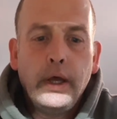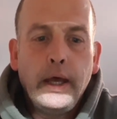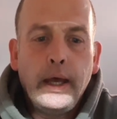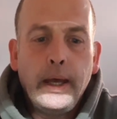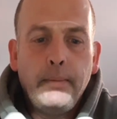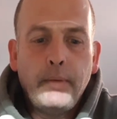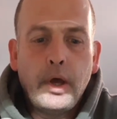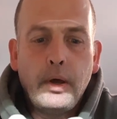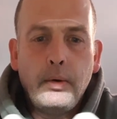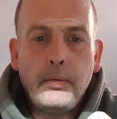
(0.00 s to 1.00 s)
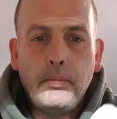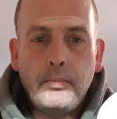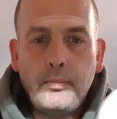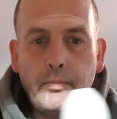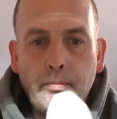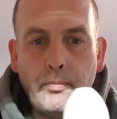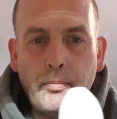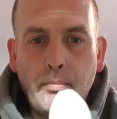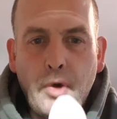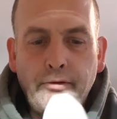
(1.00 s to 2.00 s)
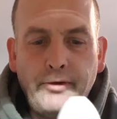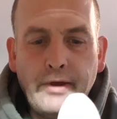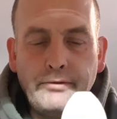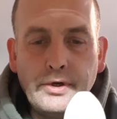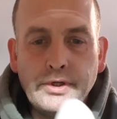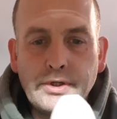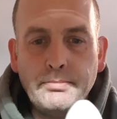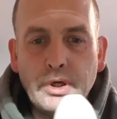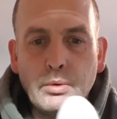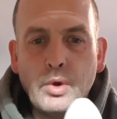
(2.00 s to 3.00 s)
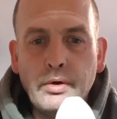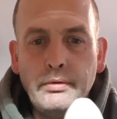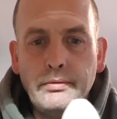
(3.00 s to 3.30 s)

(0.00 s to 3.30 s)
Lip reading: My favourite is the middle one.